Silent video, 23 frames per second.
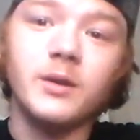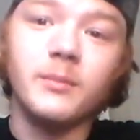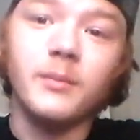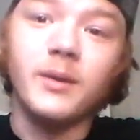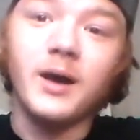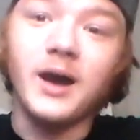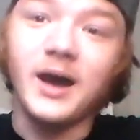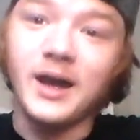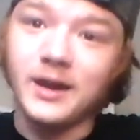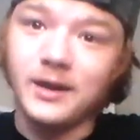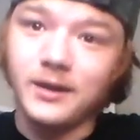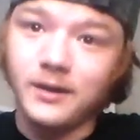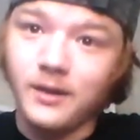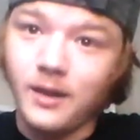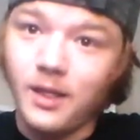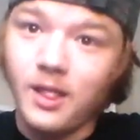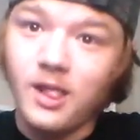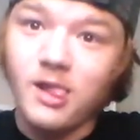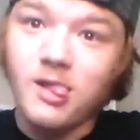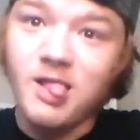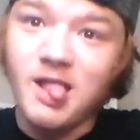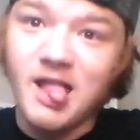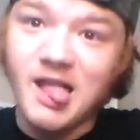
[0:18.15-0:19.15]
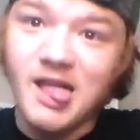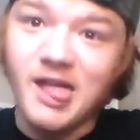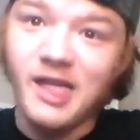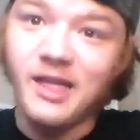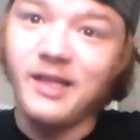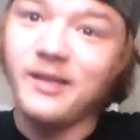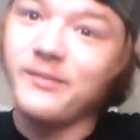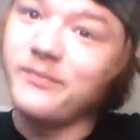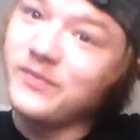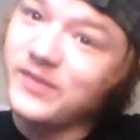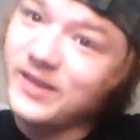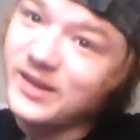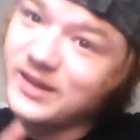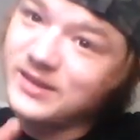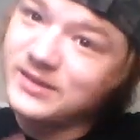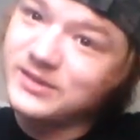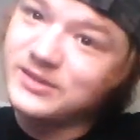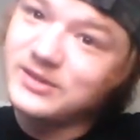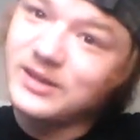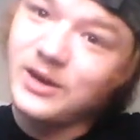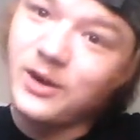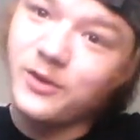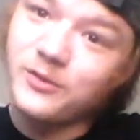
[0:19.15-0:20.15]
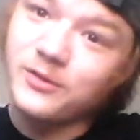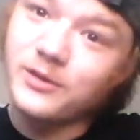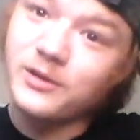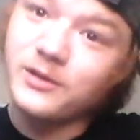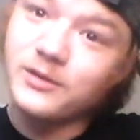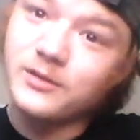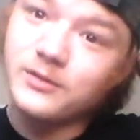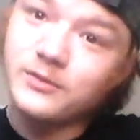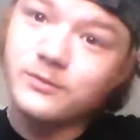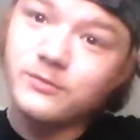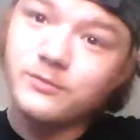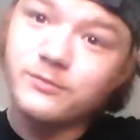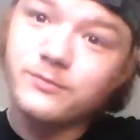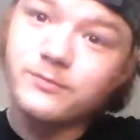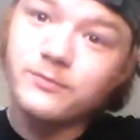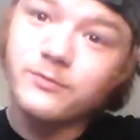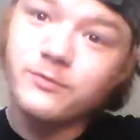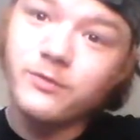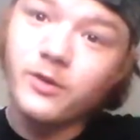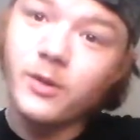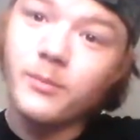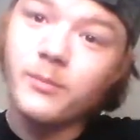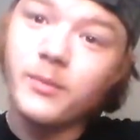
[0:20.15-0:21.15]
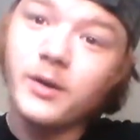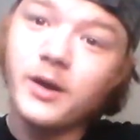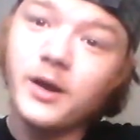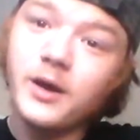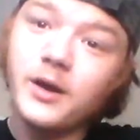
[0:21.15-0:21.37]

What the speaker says: mine, sent over from,